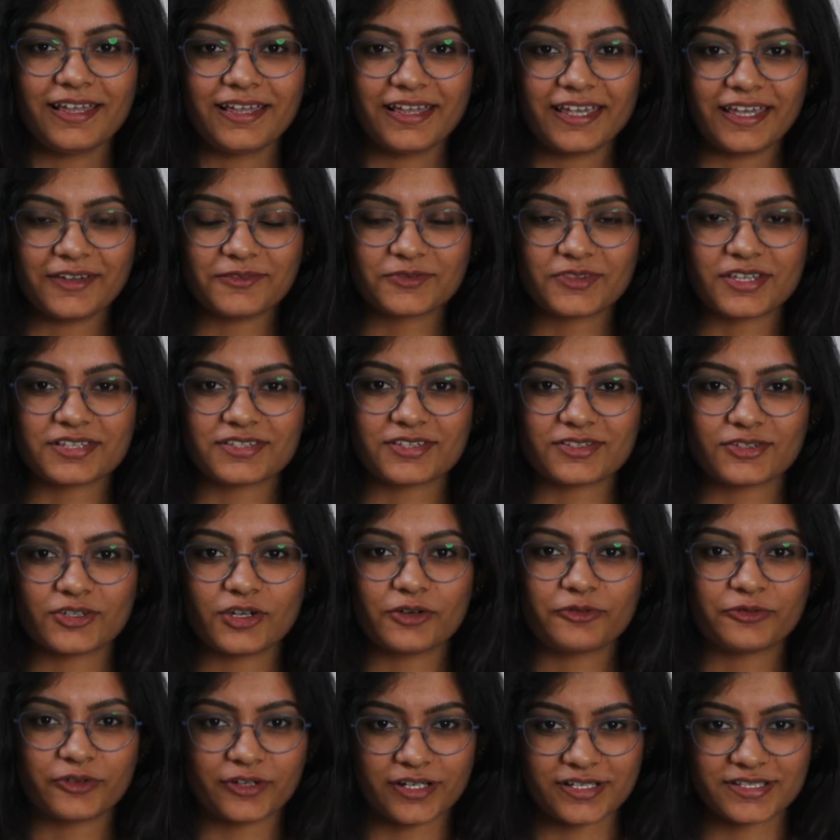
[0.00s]
If this is
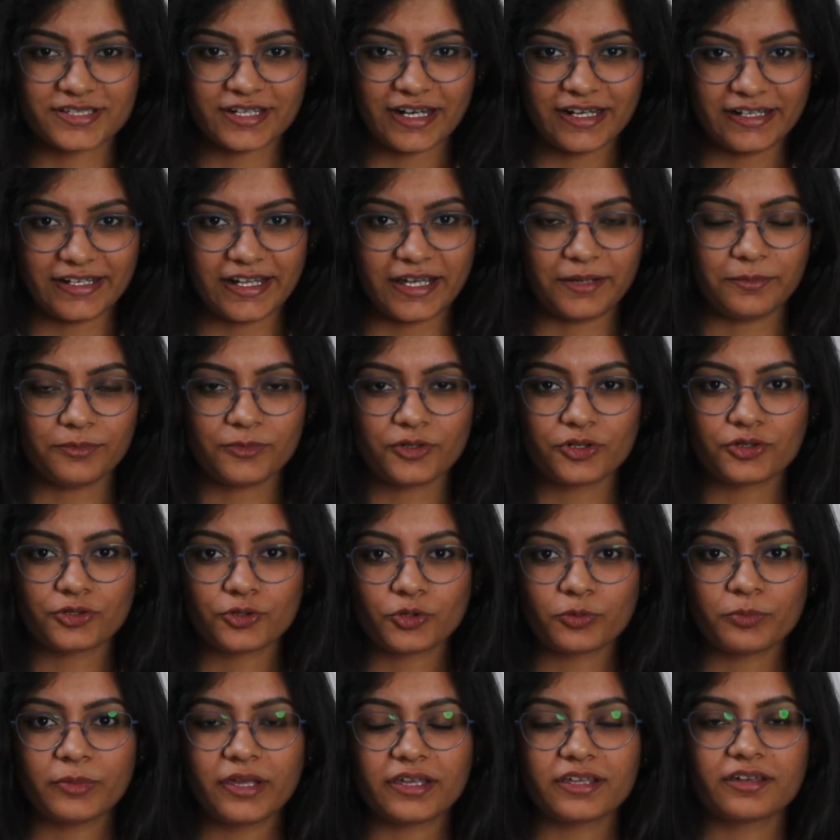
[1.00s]
your first attempt
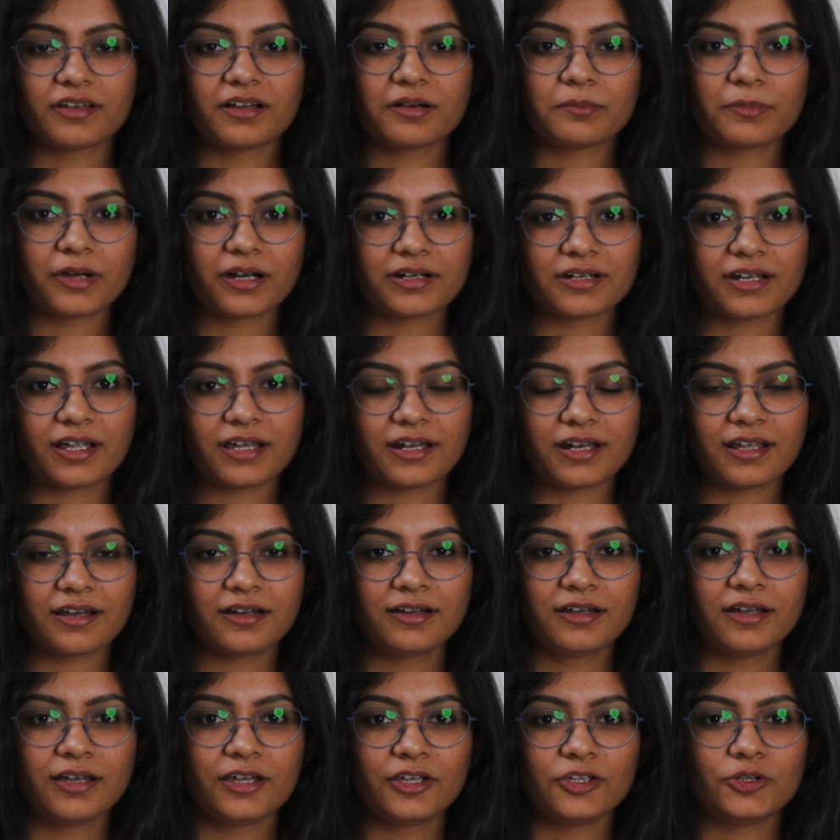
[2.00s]
to making a mandala,